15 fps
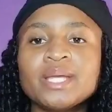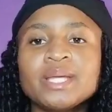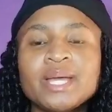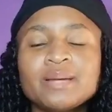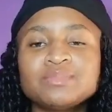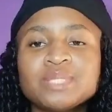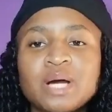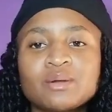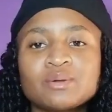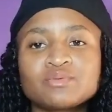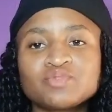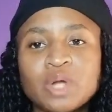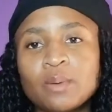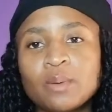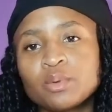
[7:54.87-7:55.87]
kept out of
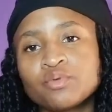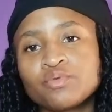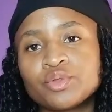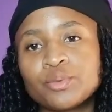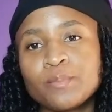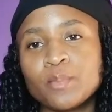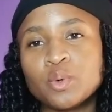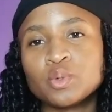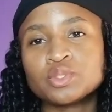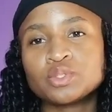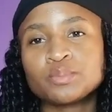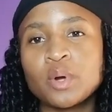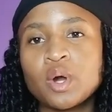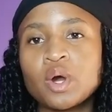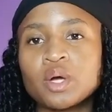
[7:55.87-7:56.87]
trouble for the most
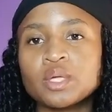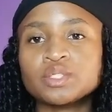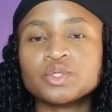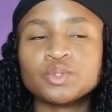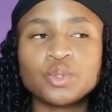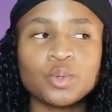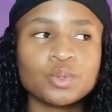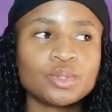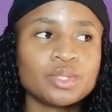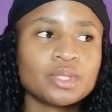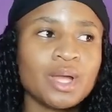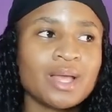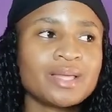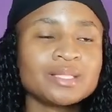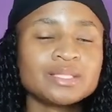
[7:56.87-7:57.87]
part, you know.
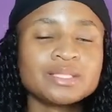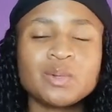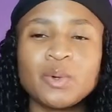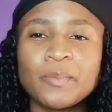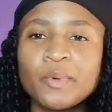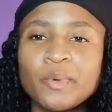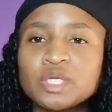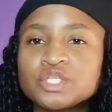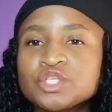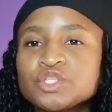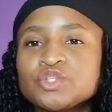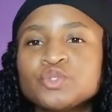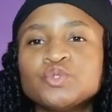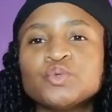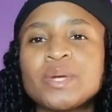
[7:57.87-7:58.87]
I guess there were pressures
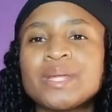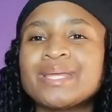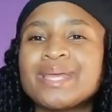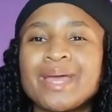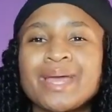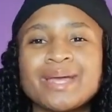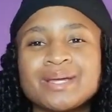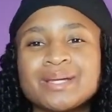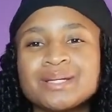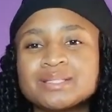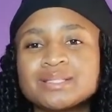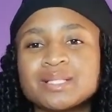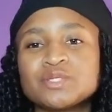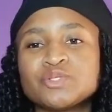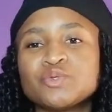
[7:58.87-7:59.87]
to join gangs,
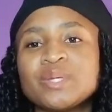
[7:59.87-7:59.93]
as you